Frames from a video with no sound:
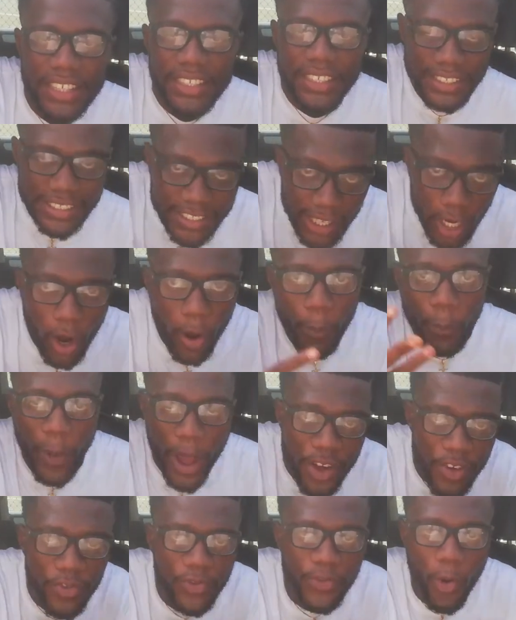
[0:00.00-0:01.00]
Still on
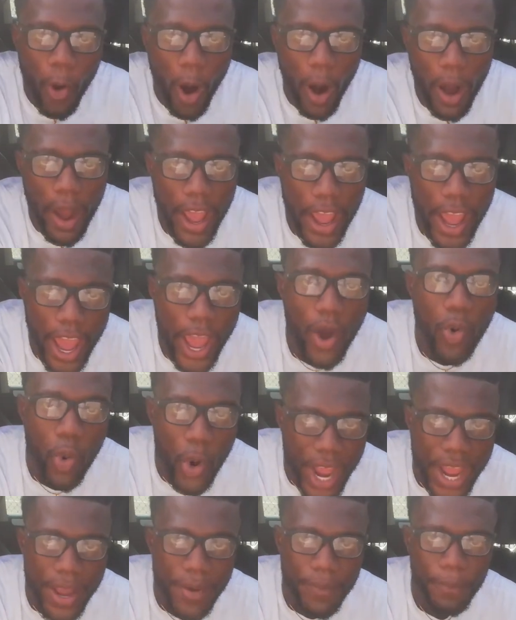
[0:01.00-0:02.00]
penny for a
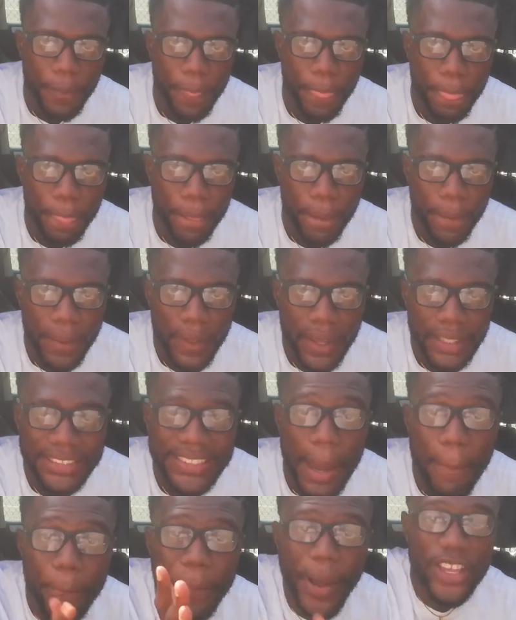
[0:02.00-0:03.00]
way
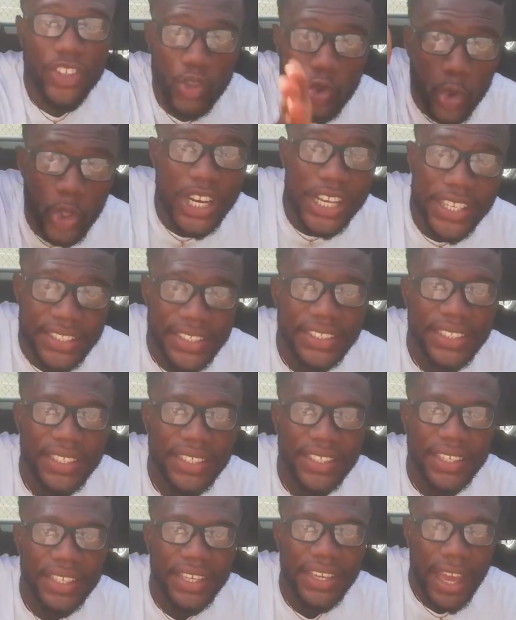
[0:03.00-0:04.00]
the best to lead
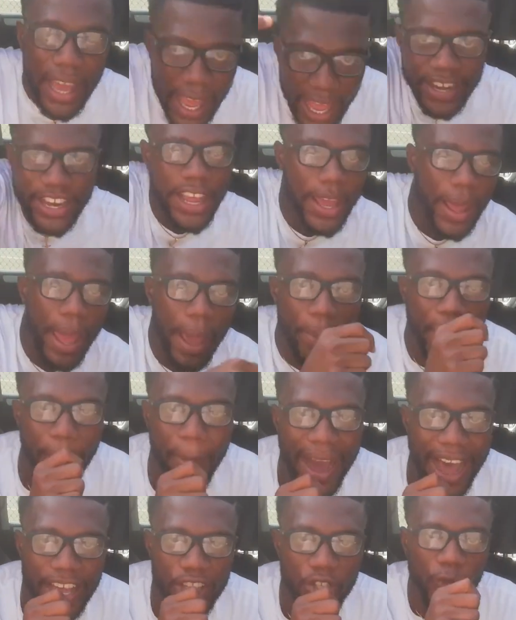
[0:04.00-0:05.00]
and a
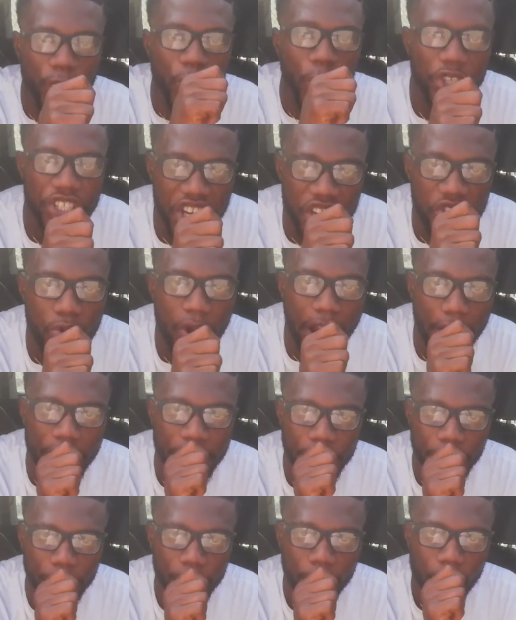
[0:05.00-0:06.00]
beba has of folk
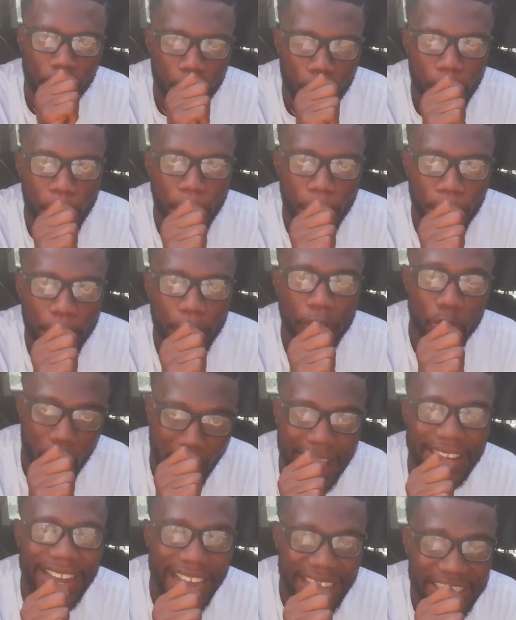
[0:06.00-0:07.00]
January.
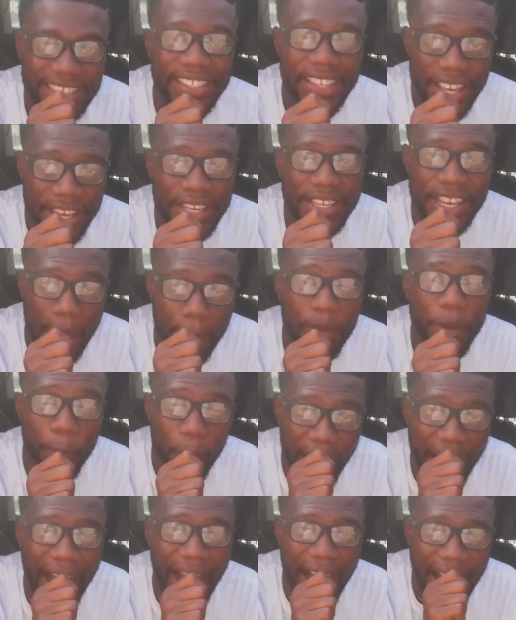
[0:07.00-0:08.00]
Strike any day,
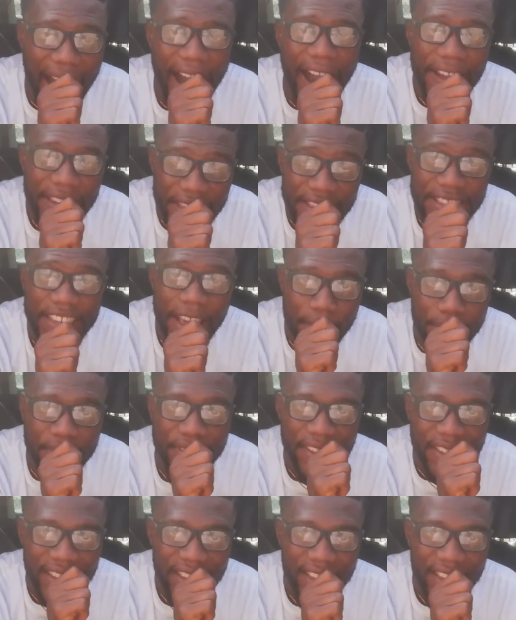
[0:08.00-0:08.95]
yabby pa, yabby.